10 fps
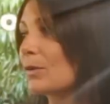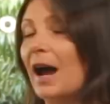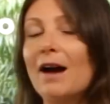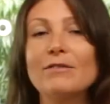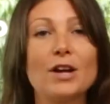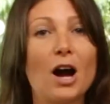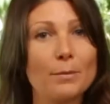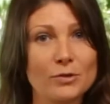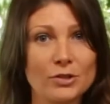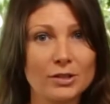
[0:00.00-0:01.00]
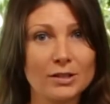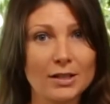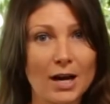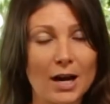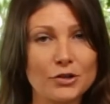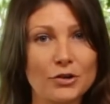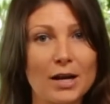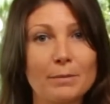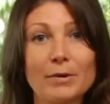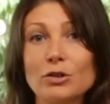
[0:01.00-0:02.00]
We have the option to
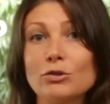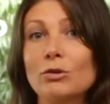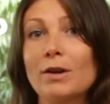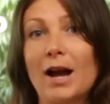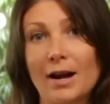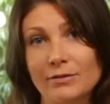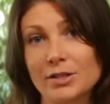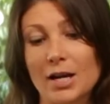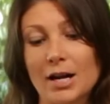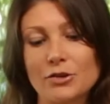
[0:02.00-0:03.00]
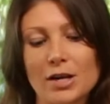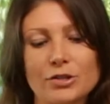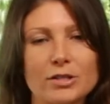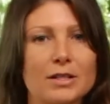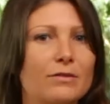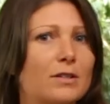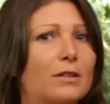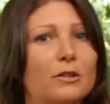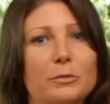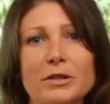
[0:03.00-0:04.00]
dehydrate, but you don't have to dehydrate. It just gives it a
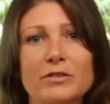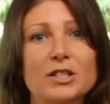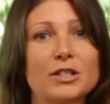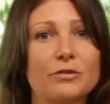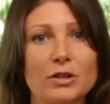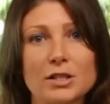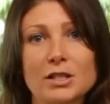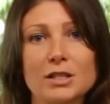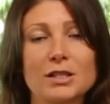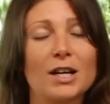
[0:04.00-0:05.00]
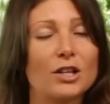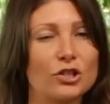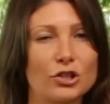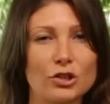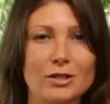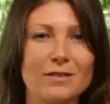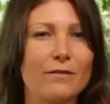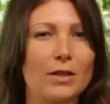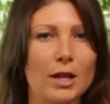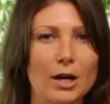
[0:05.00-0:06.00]
little bit of a different texture and
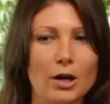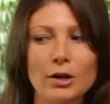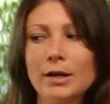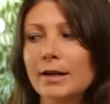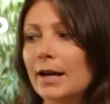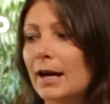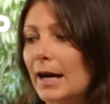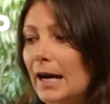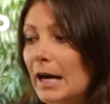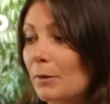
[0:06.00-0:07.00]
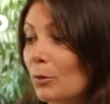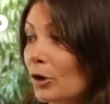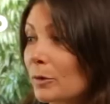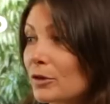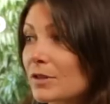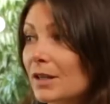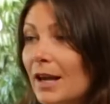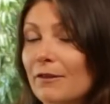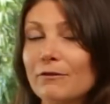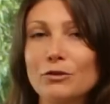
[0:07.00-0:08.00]
flair. And we're gonna be using
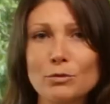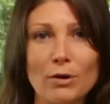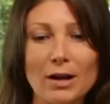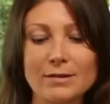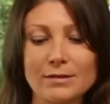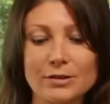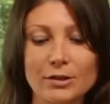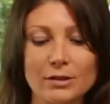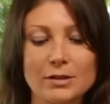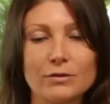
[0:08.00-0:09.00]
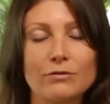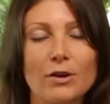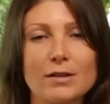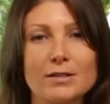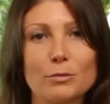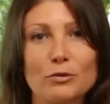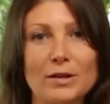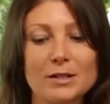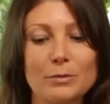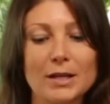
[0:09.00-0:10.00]
a food processor. It's a very simple
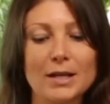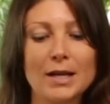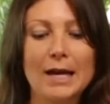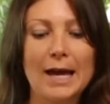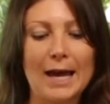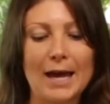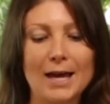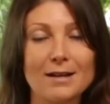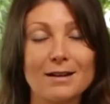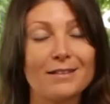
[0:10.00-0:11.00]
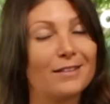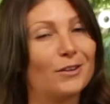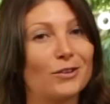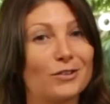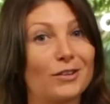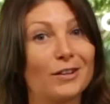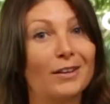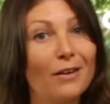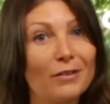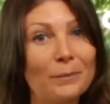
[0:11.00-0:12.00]
recipe, and I think that you guys are gonna
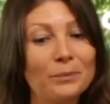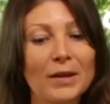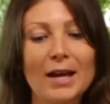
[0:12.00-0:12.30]
love it.